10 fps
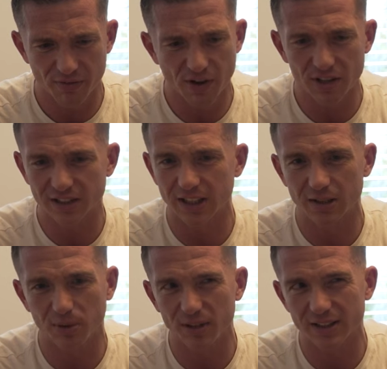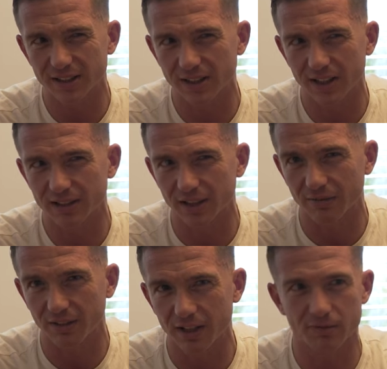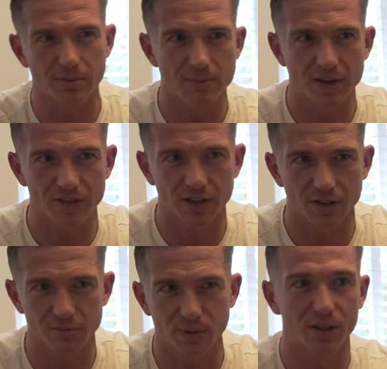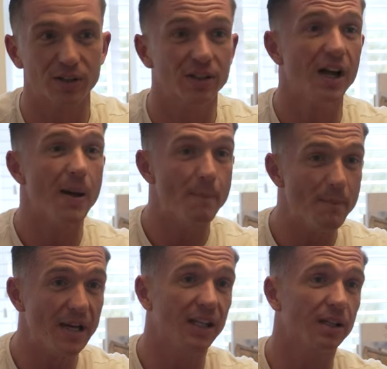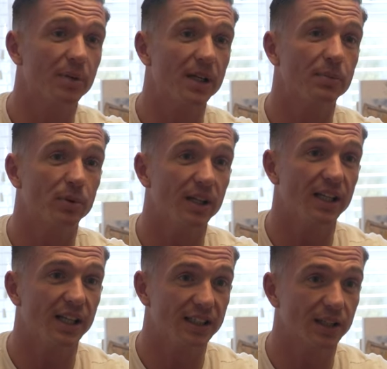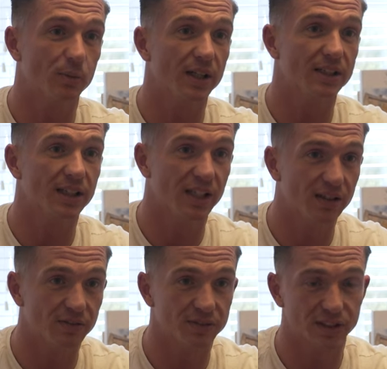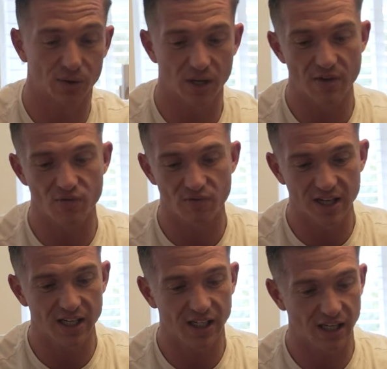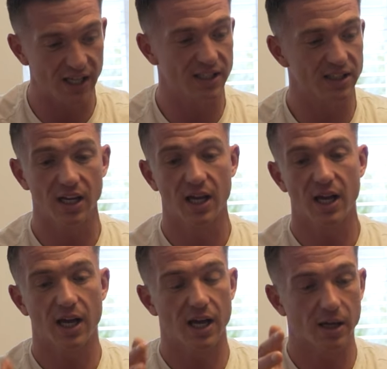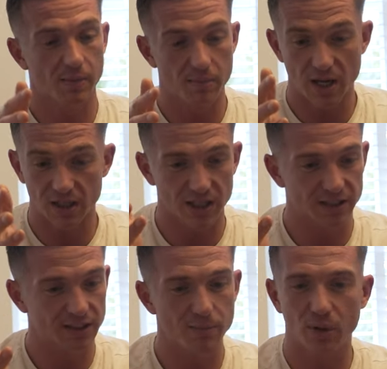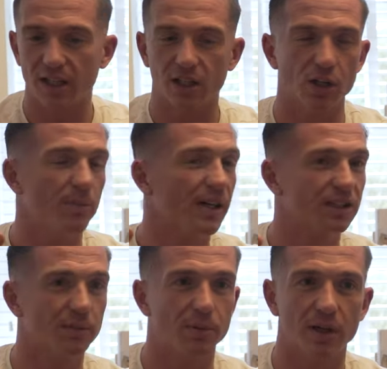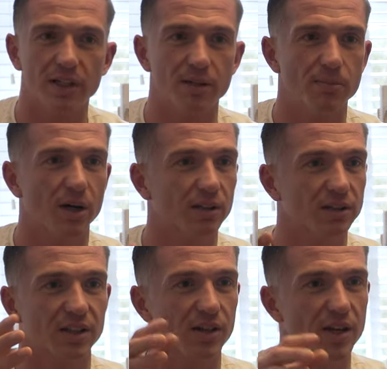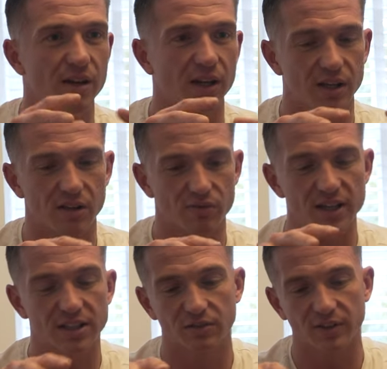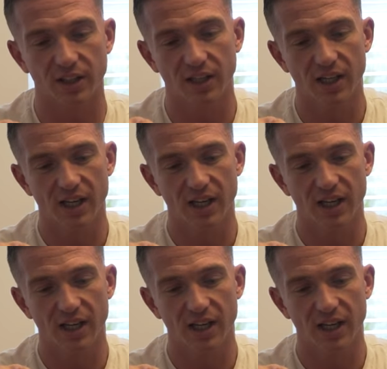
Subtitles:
13.6, I think, if my math serves me well, million people that need somewhere to live. So it really is a simple economic supply and demand. So the rest of it,